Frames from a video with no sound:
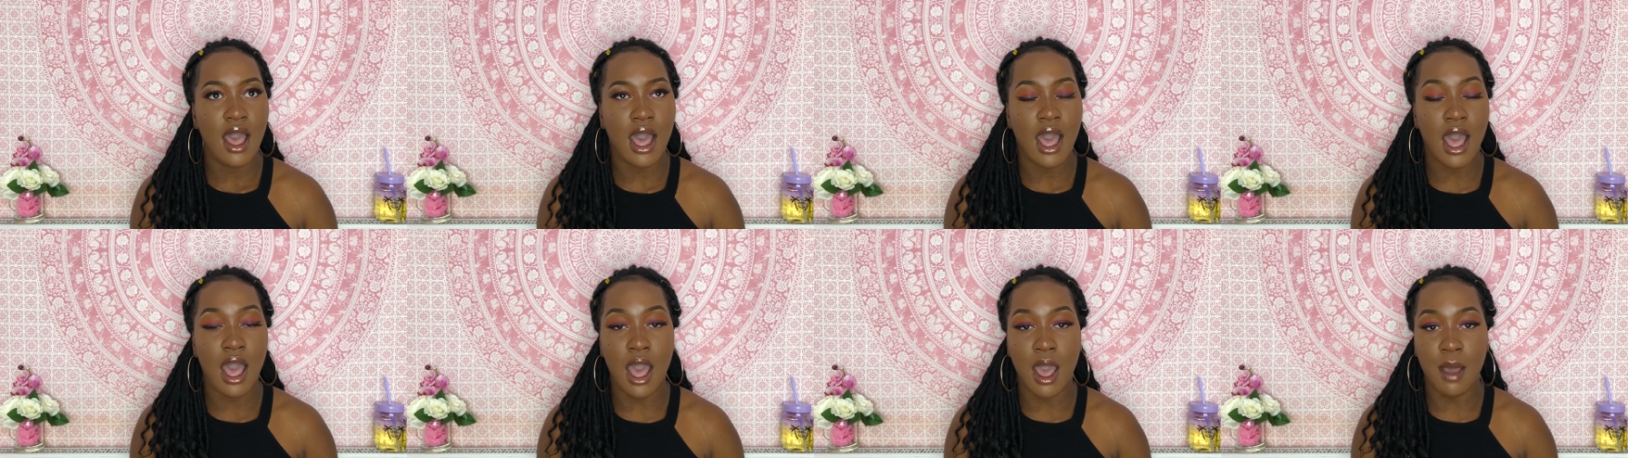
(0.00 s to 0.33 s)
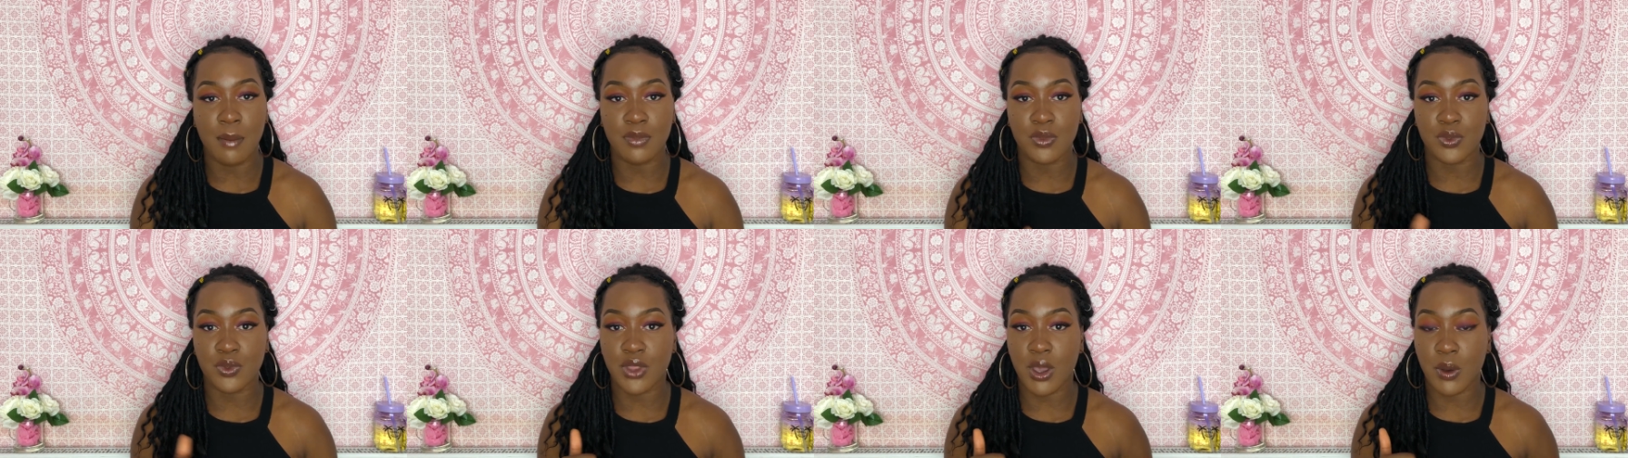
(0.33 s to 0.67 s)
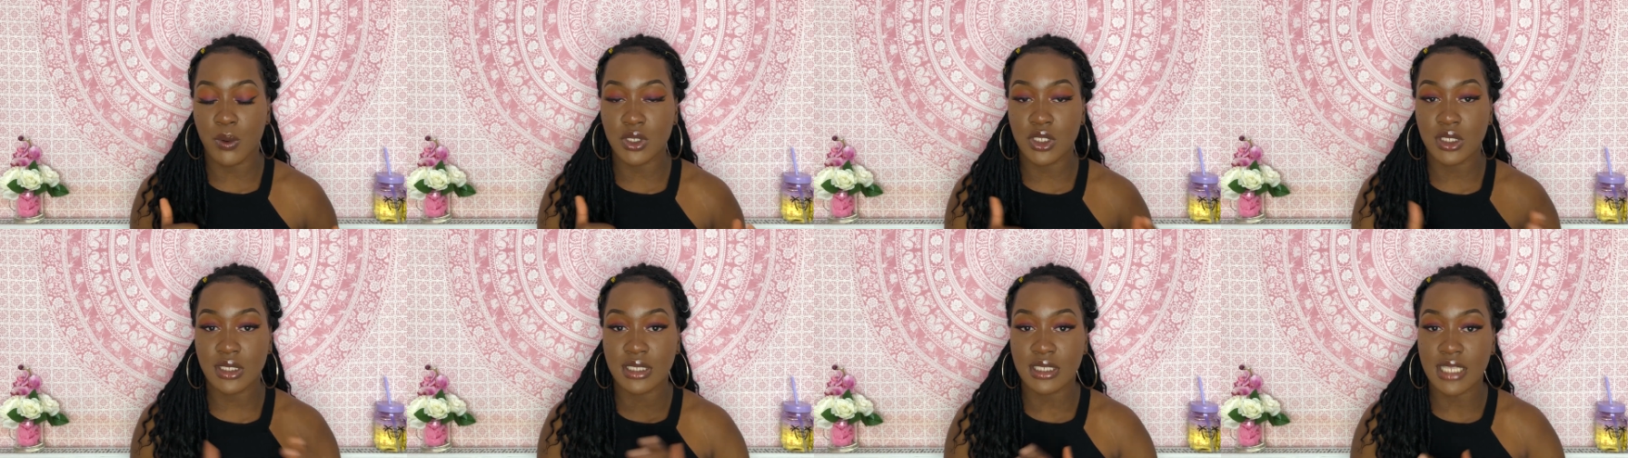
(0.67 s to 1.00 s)
There
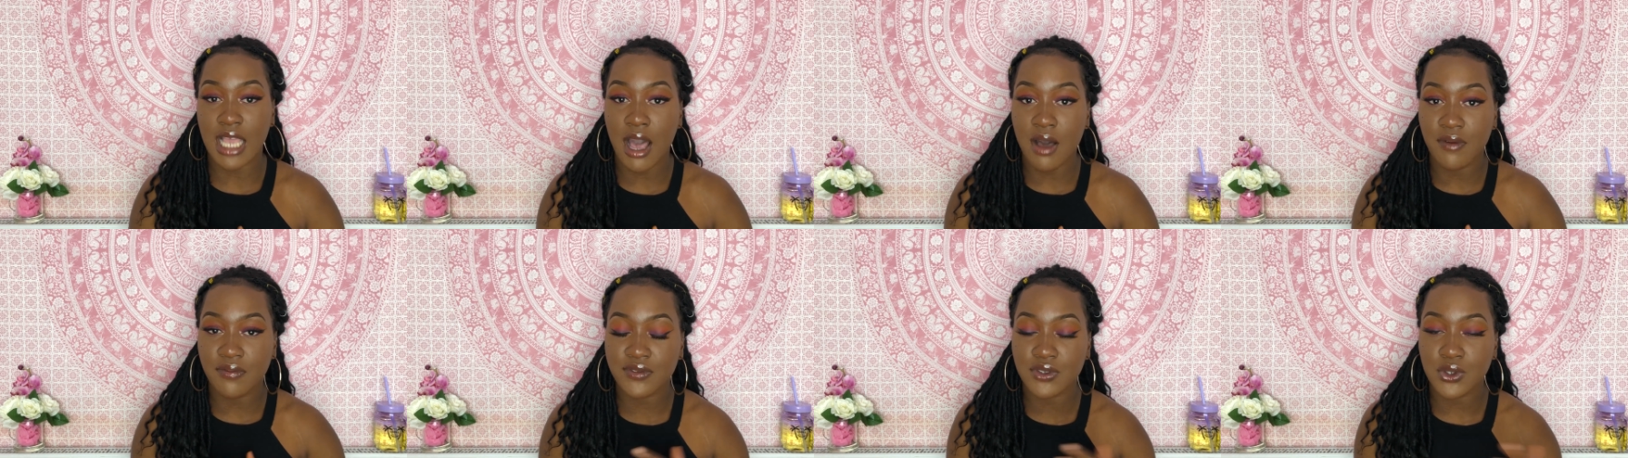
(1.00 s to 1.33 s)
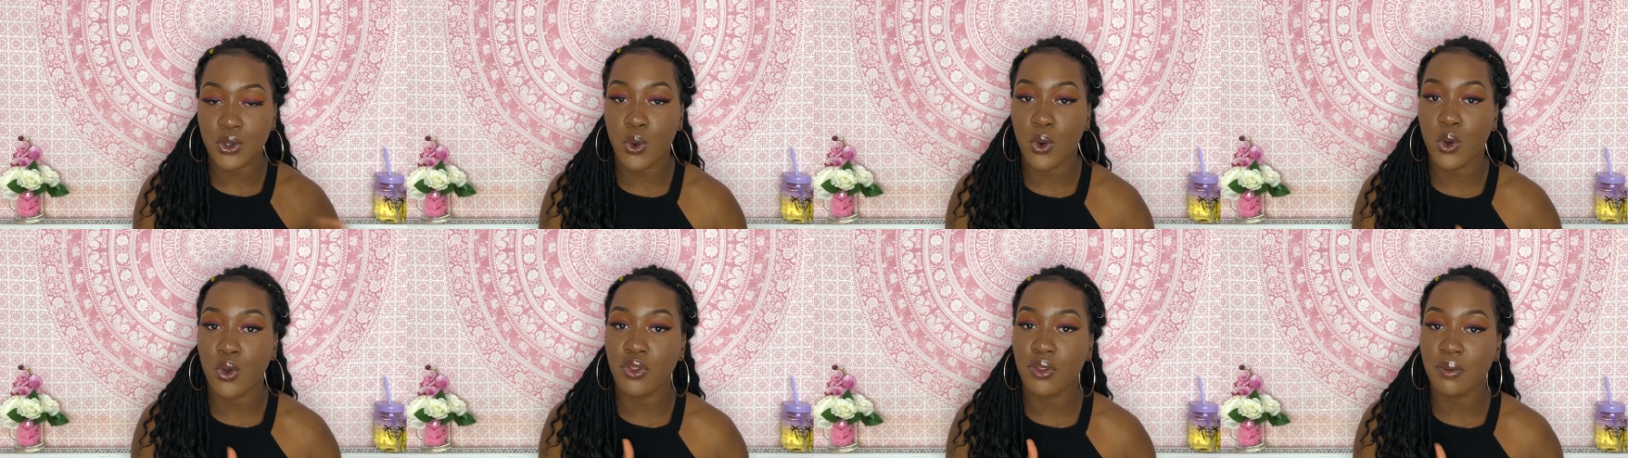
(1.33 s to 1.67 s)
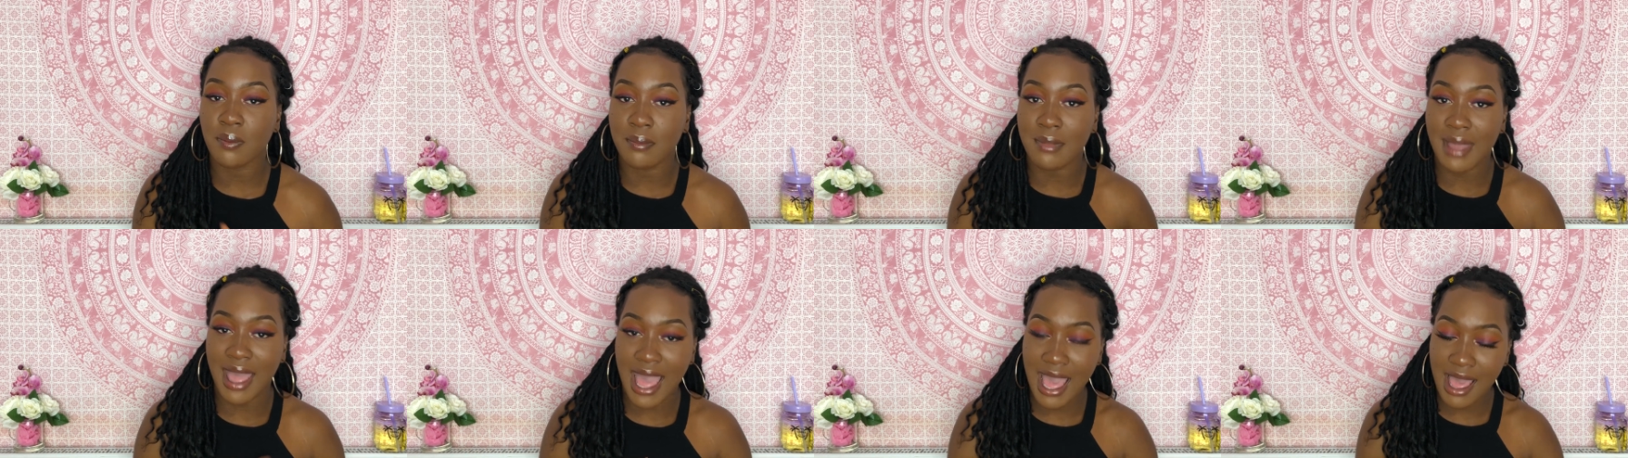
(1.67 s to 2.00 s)
was
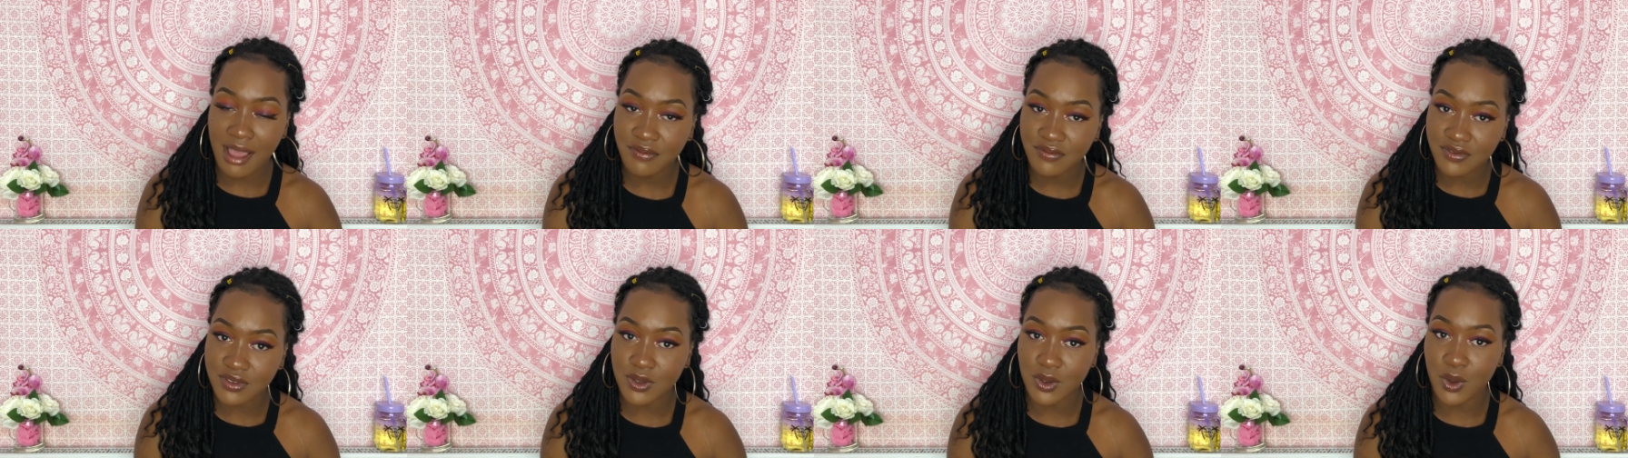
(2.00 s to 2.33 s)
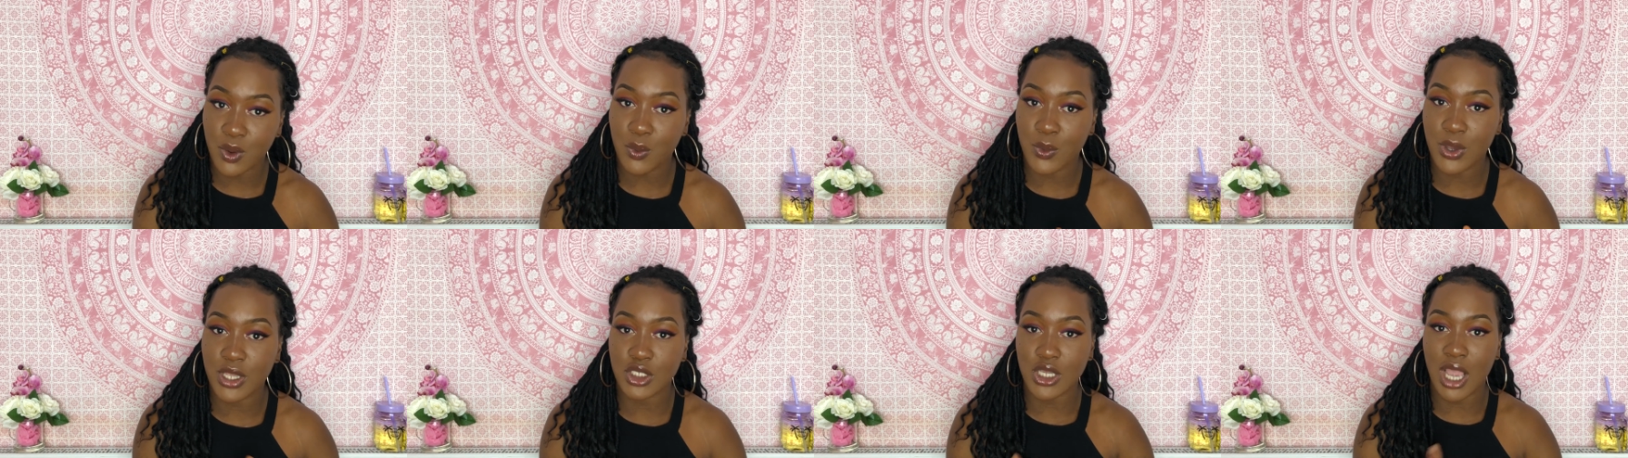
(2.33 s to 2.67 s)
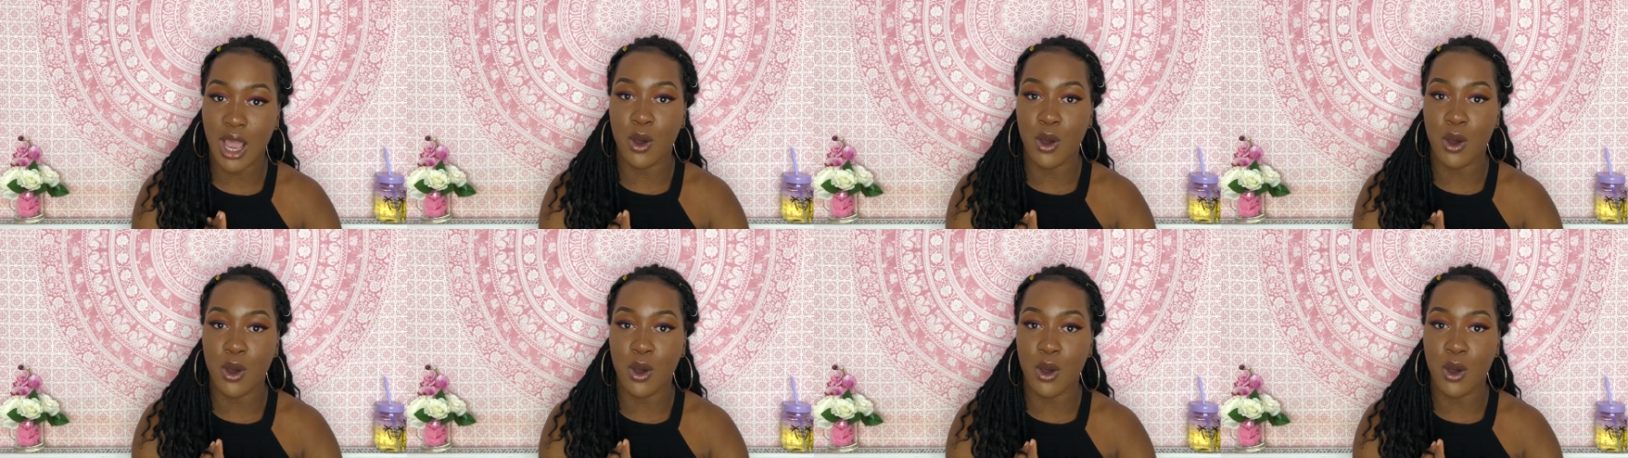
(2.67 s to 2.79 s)
self-taught maths, which